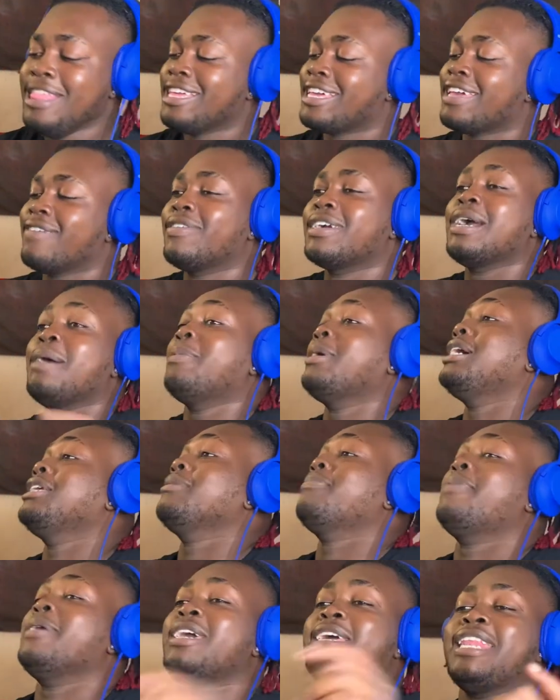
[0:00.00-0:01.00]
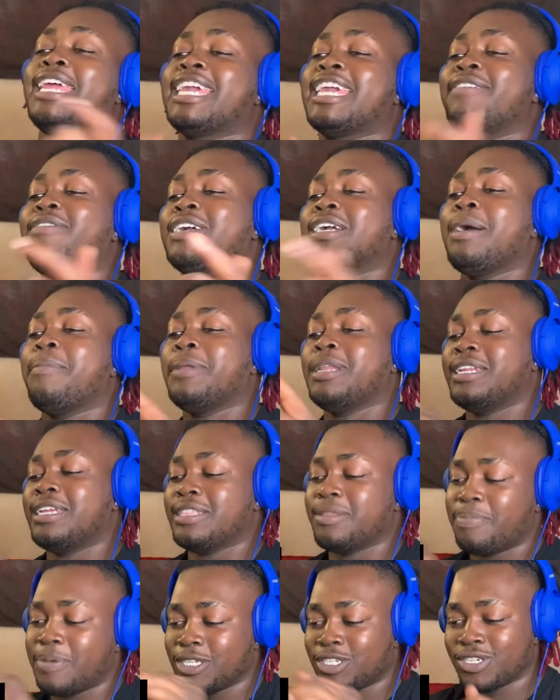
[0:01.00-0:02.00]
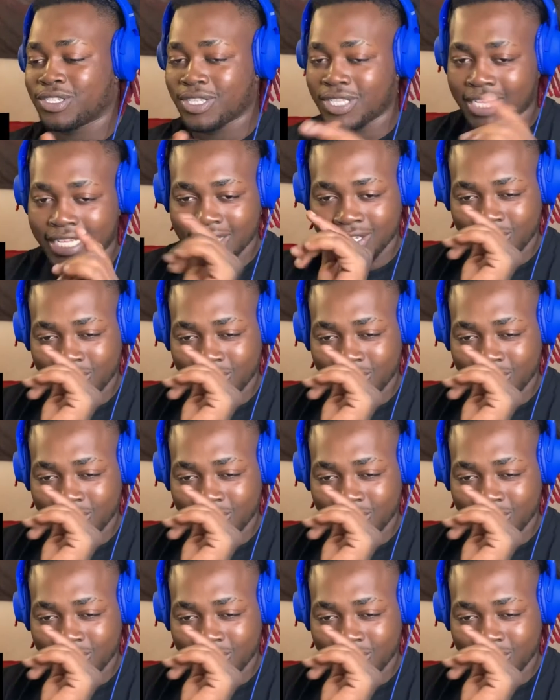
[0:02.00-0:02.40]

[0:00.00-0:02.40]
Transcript: give a couple other, like, give a couple another pictures, then,